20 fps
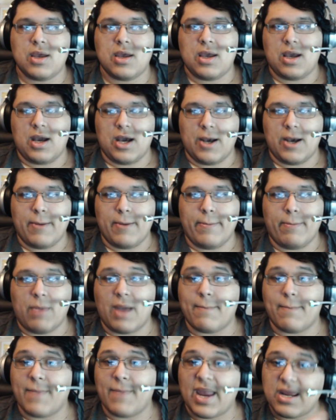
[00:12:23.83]
My
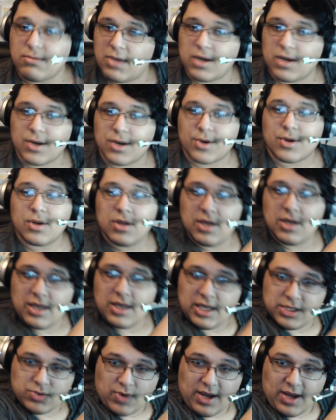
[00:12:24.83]
main monitor
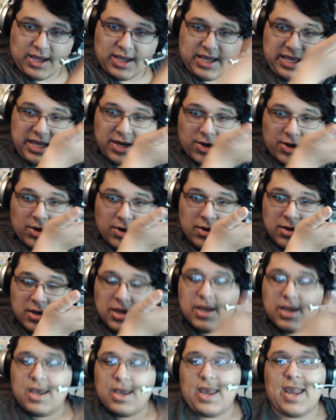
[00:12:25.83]
is right here,
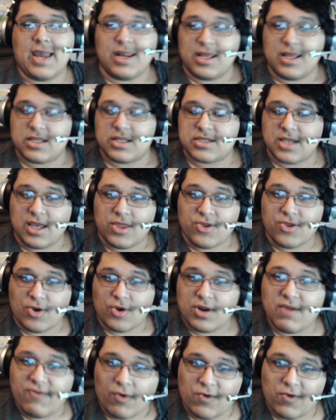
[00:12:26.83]
and it's a
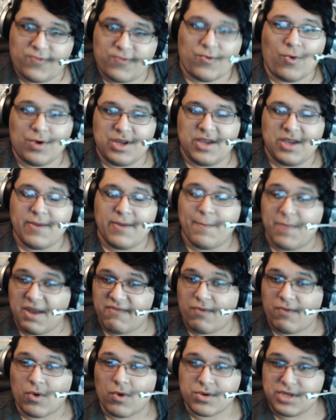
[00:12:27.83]
3440 by
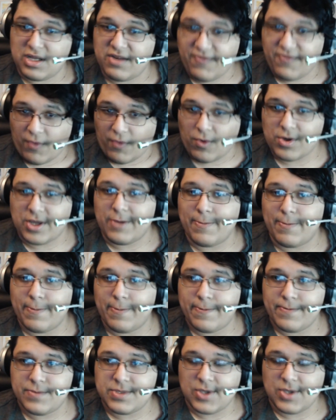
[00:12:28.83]
1440.
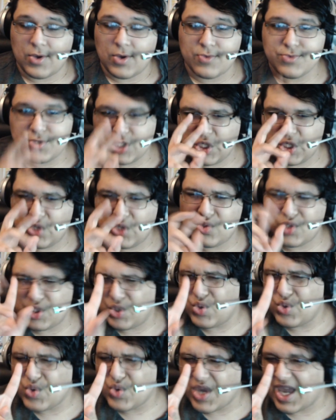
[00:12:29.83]
So
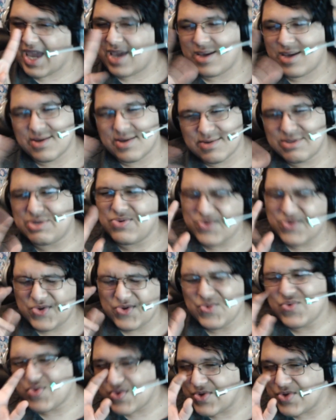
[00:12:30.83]
2K,
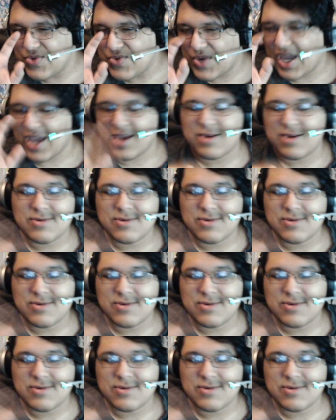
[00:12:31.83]
2K.